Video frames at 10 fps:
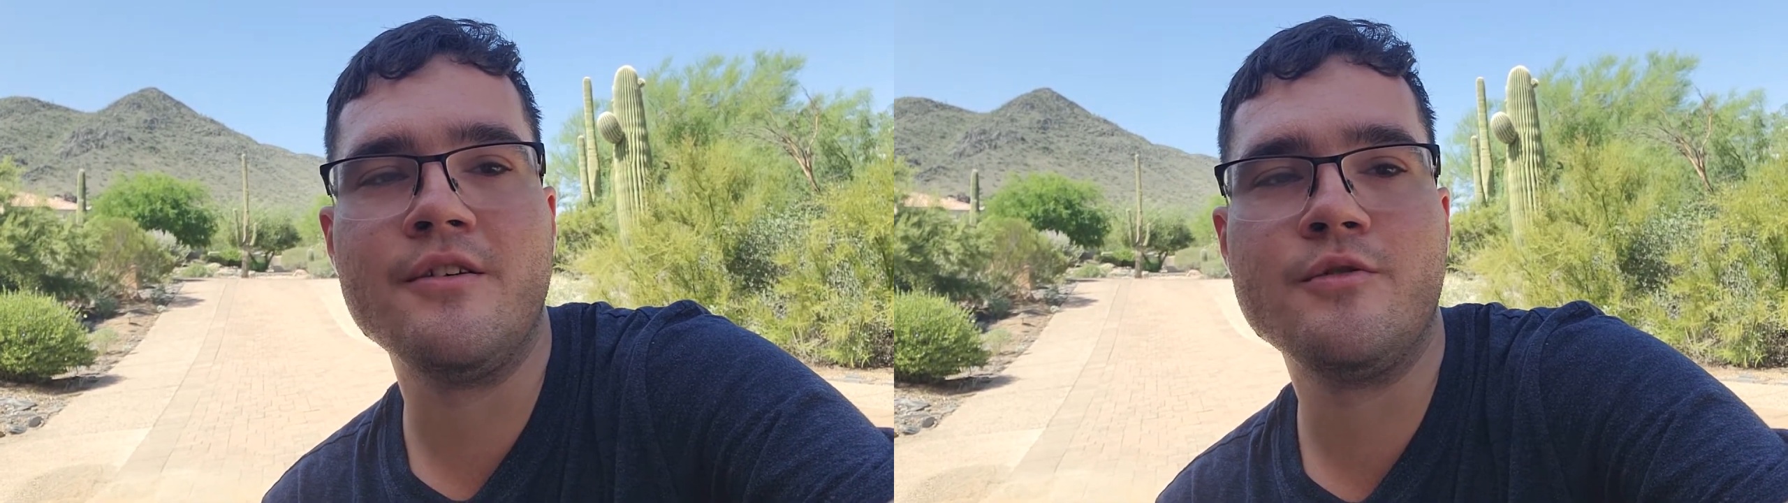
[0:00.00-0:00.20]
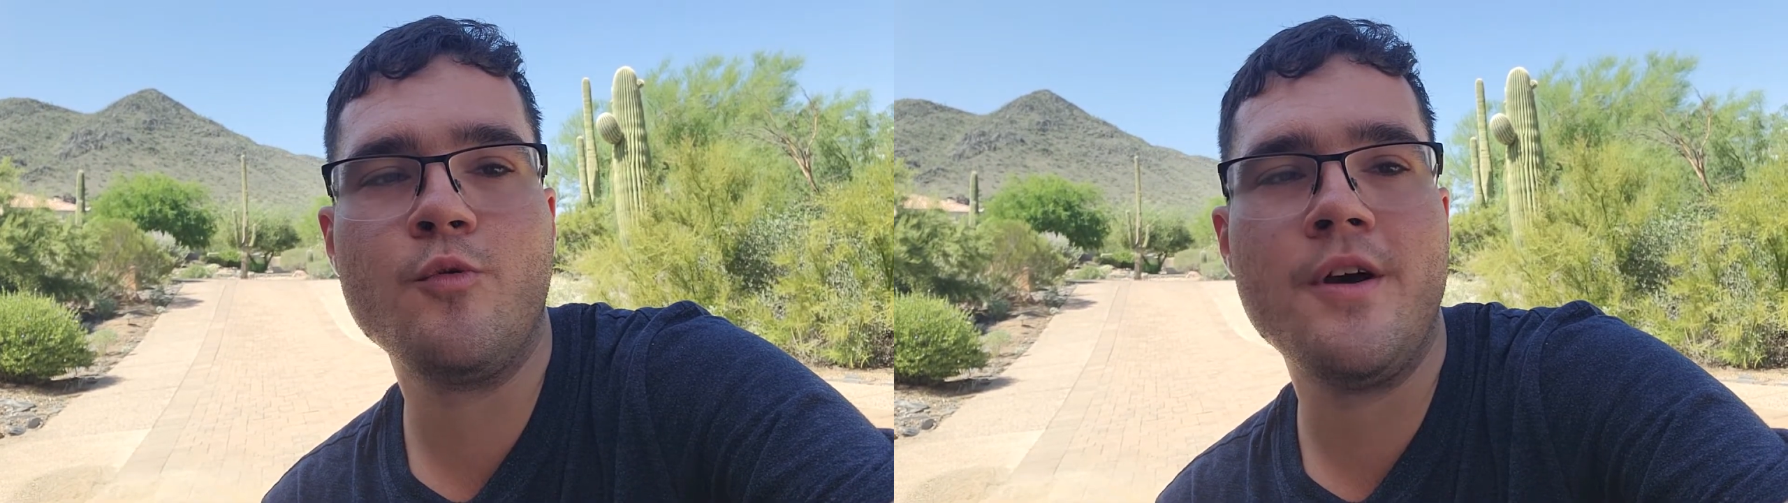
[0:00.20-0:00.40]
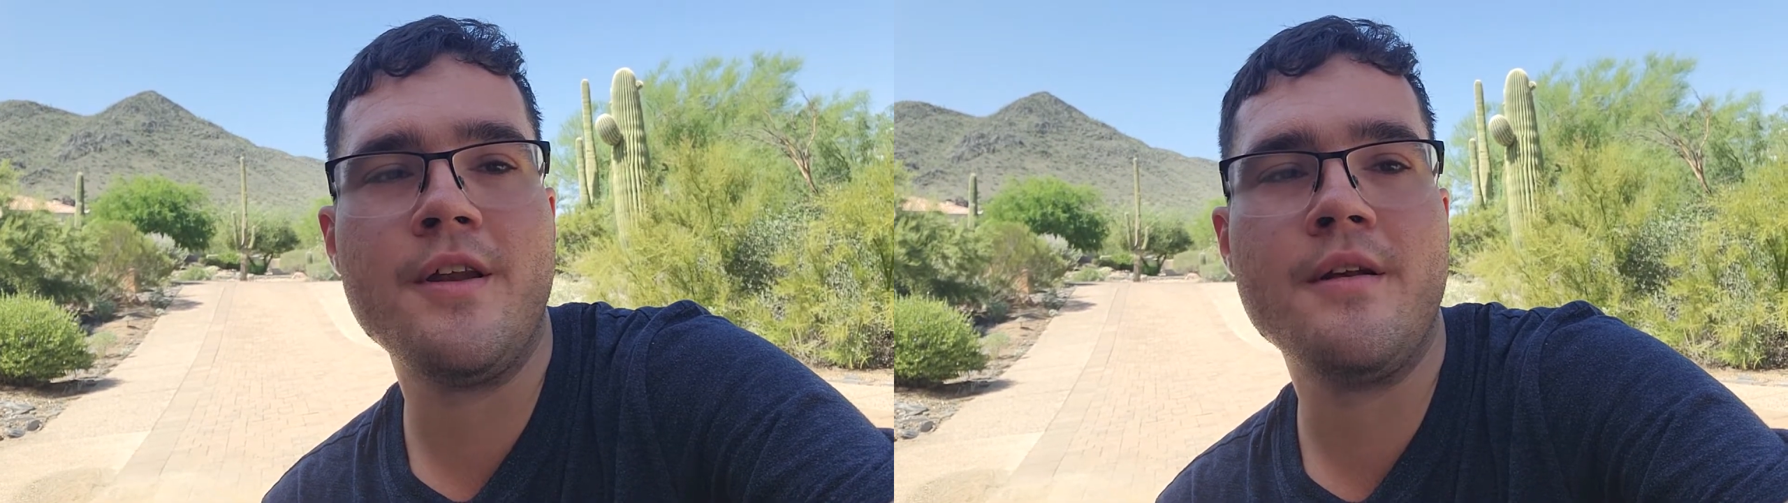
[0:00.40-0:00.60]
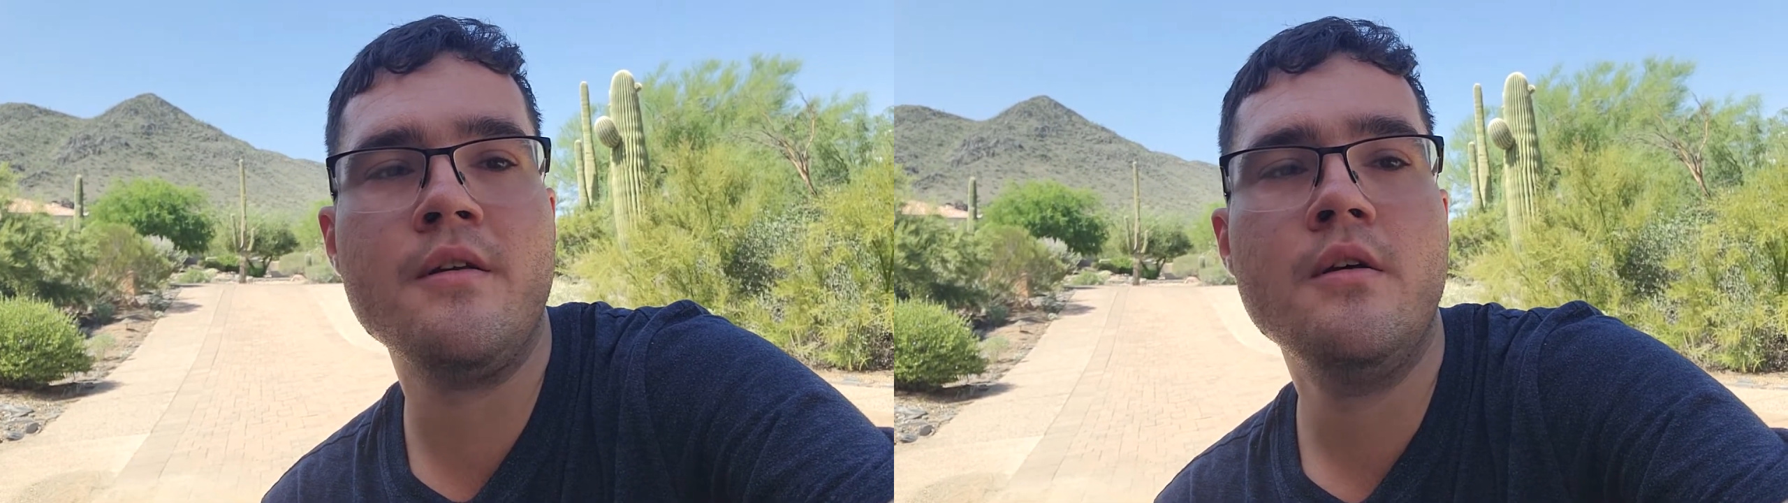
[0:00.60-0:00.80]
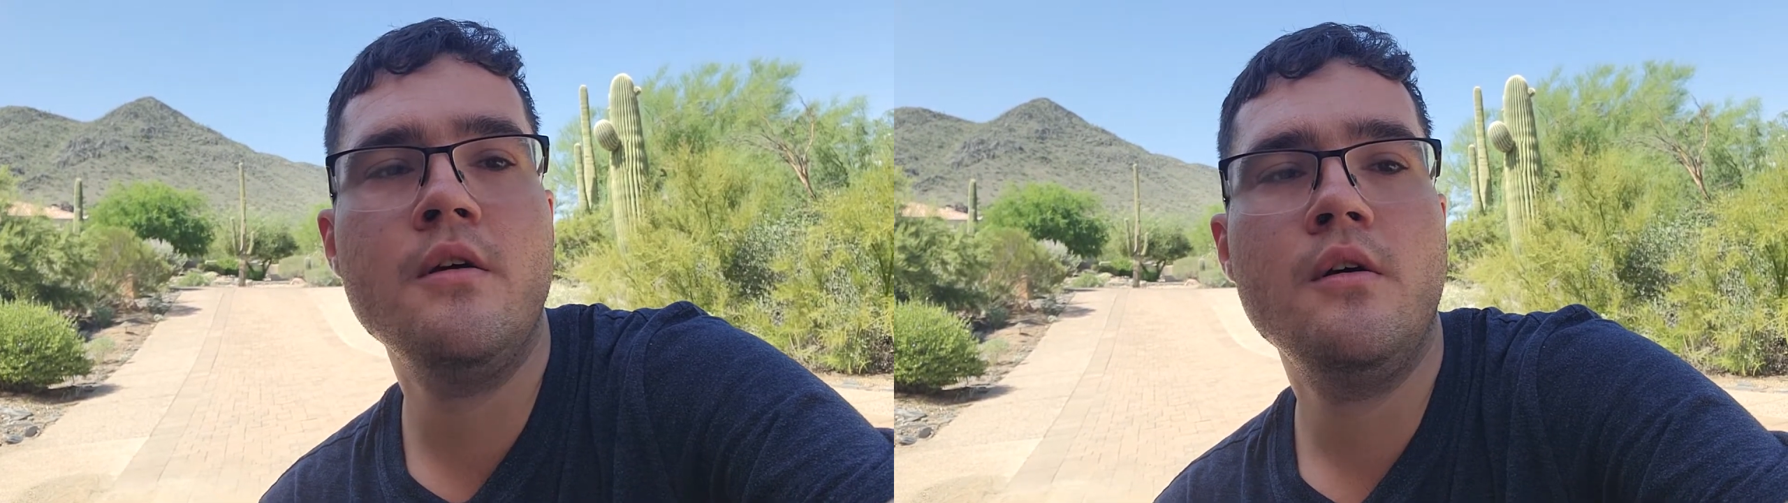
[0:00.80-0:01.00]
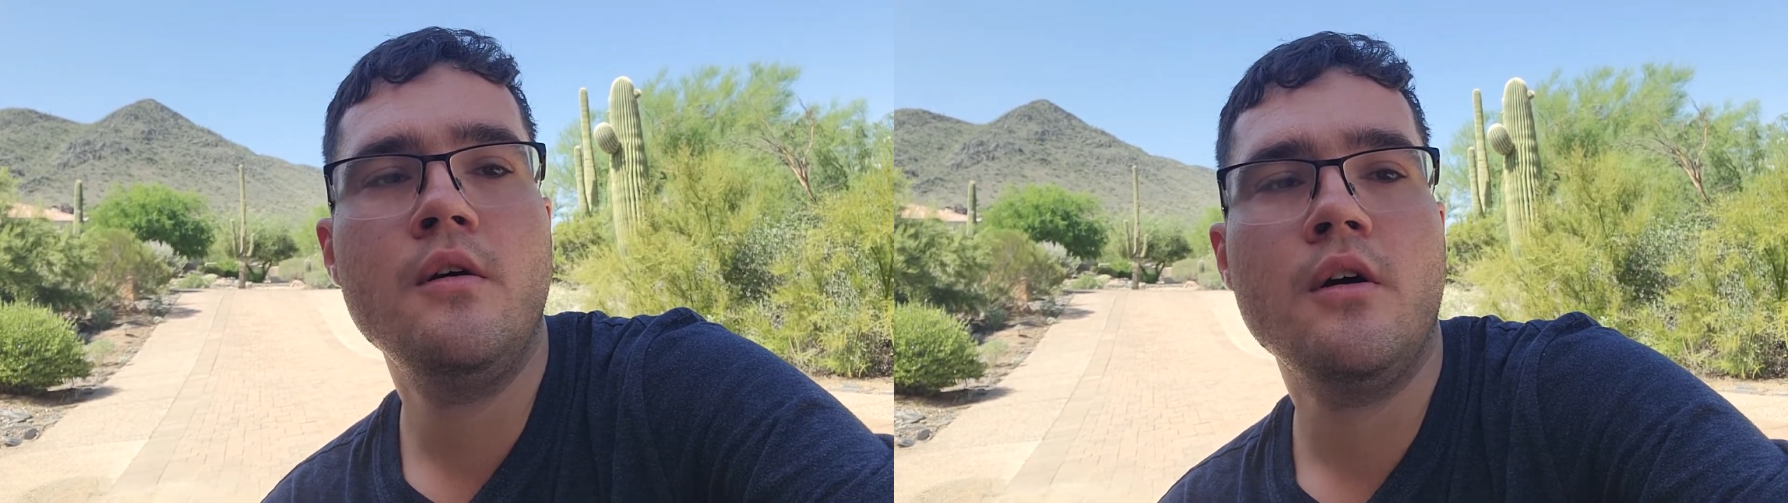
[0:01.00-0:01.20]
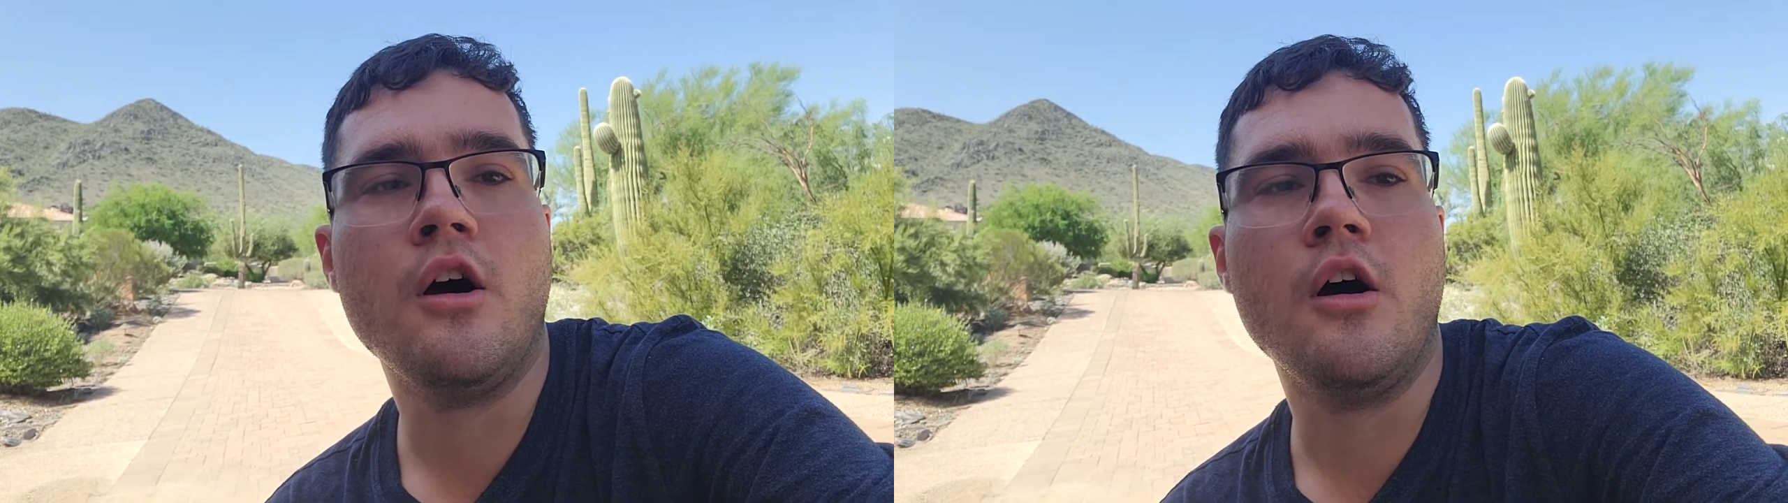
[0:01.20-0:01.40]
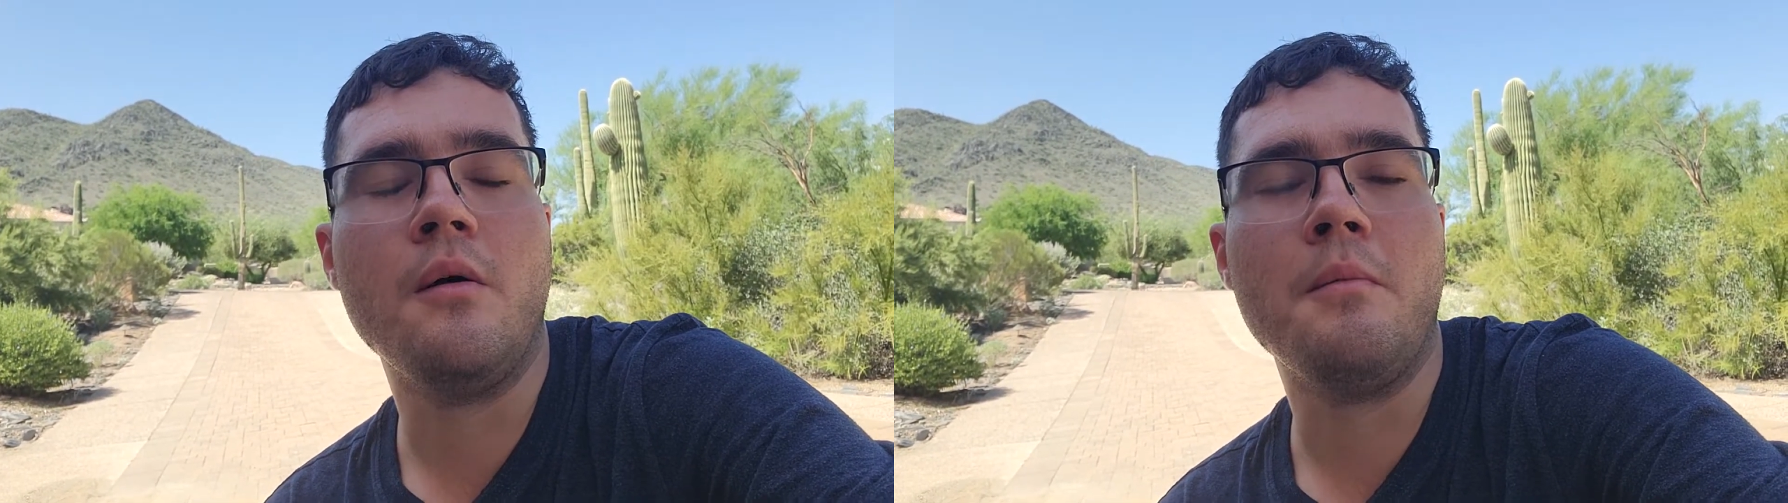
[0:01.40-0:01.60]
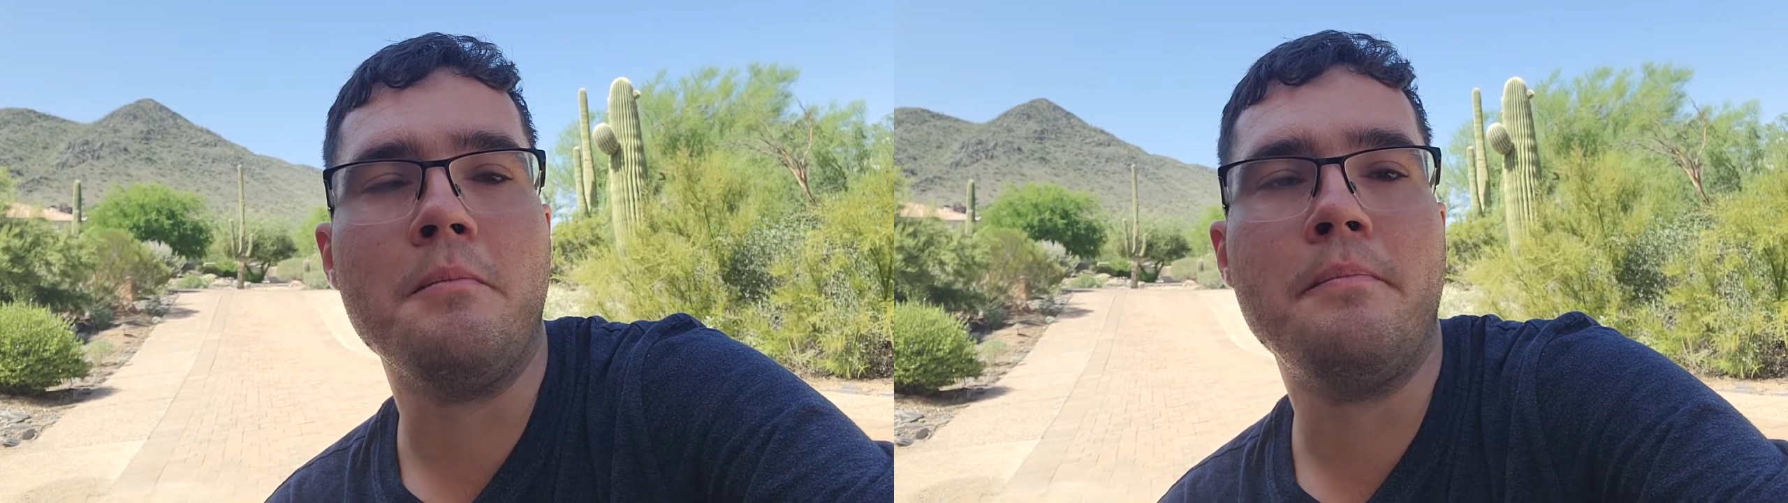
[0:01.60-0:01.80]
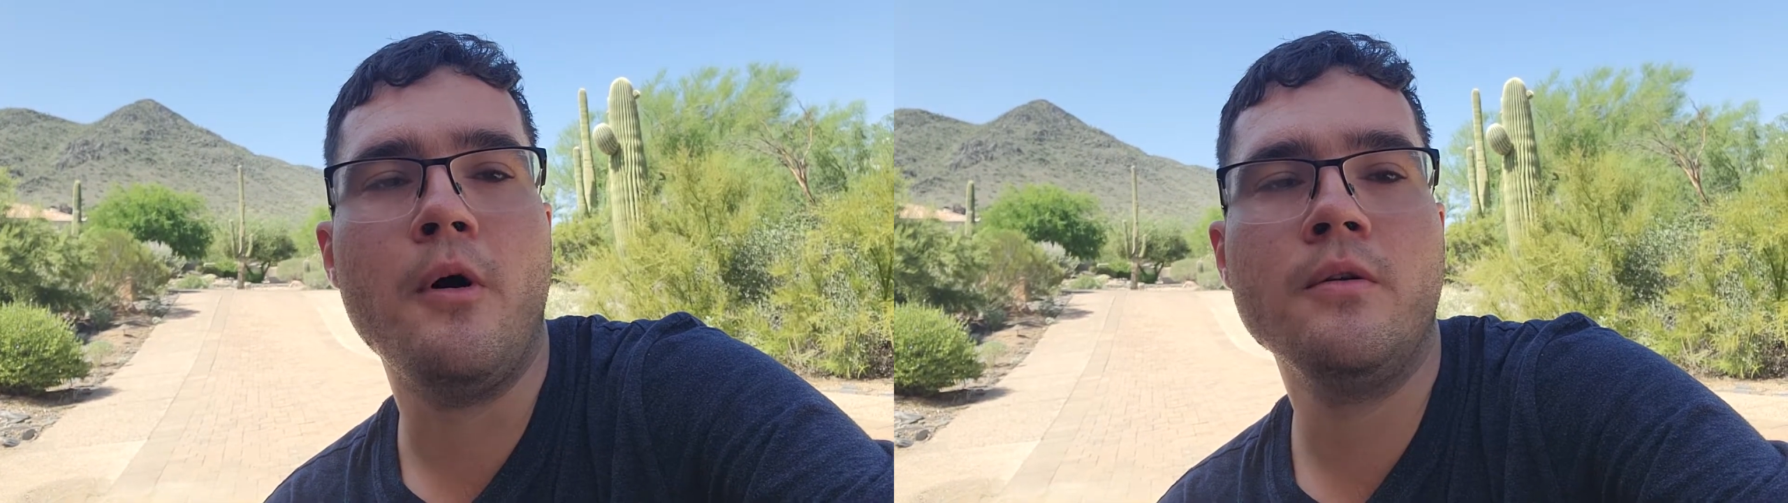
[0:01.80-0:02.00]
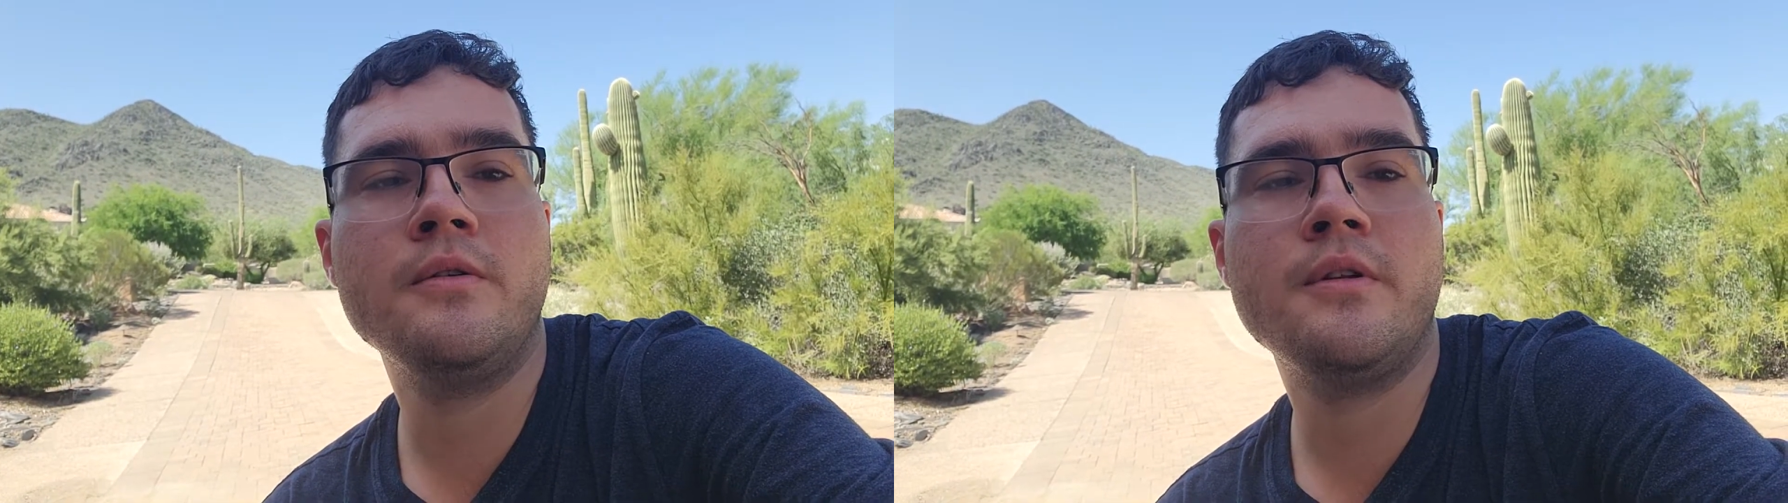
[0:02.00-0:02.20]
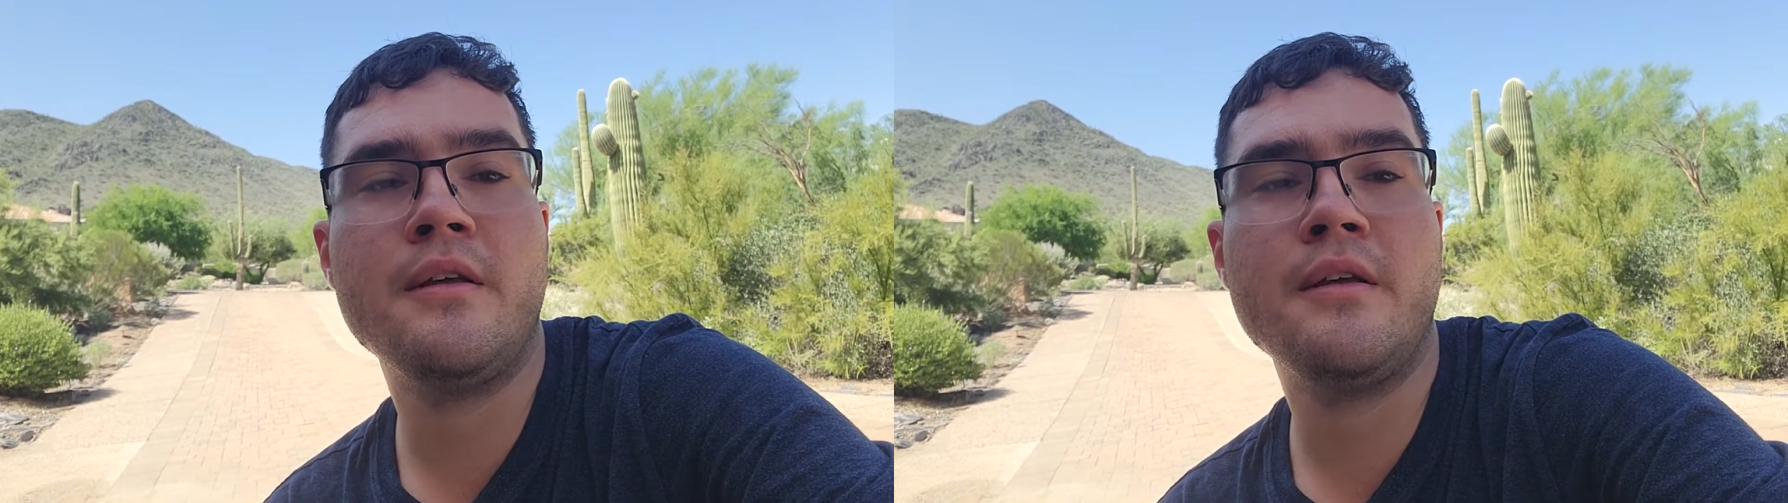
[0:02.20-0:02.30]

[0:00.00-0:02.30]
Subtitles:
is when both